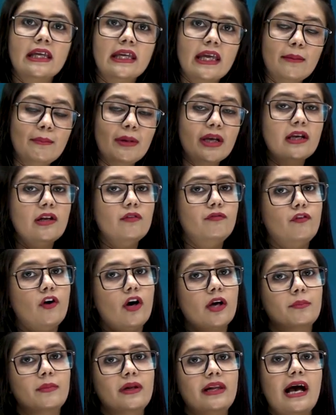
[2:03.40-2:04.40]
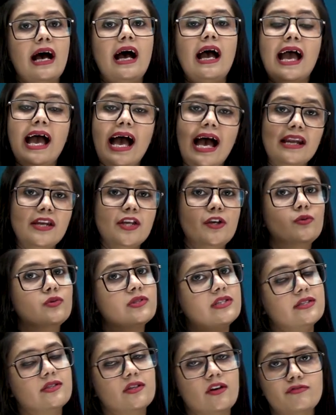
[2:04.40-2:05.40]
chemical formula and
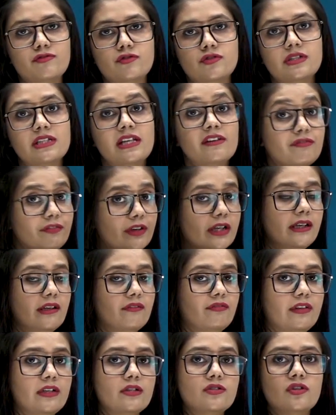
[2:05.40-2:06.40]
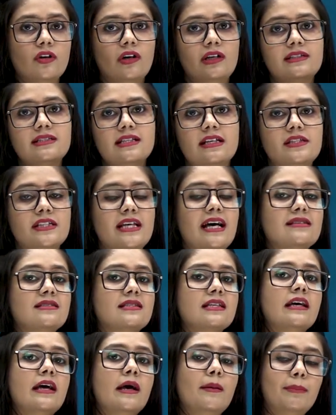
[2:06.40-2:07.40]
uses of different different salts such
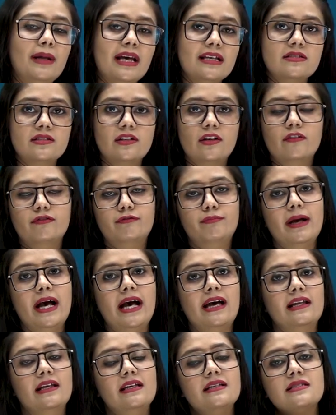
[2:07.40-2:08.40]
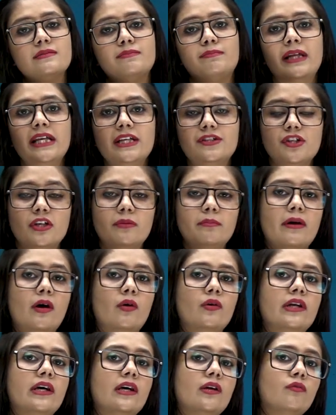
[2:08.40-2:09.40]
as plaster of Paris, bleaching
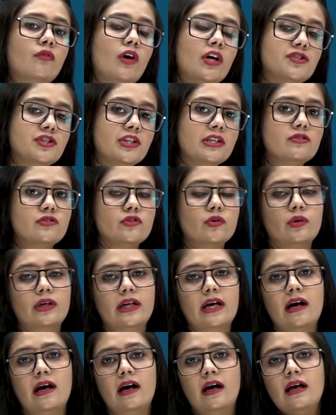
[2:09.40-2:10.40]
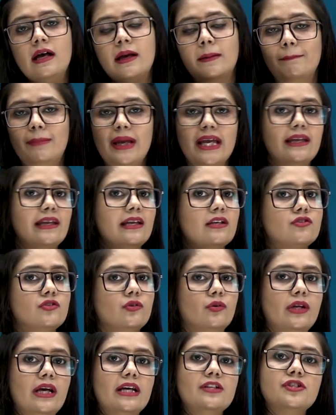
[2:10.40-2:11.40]
powder, washing soda, baking
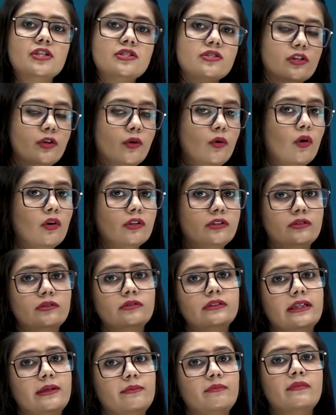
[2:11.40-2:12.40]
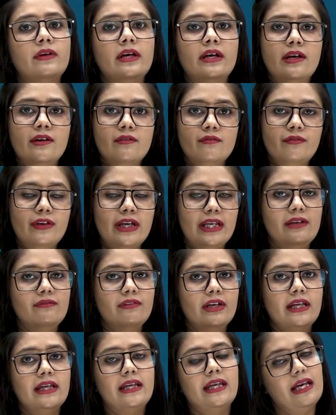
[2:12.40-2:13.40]
soda. Just go through them very
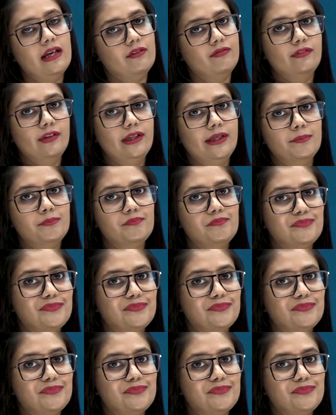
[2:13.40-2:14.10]
very carefully.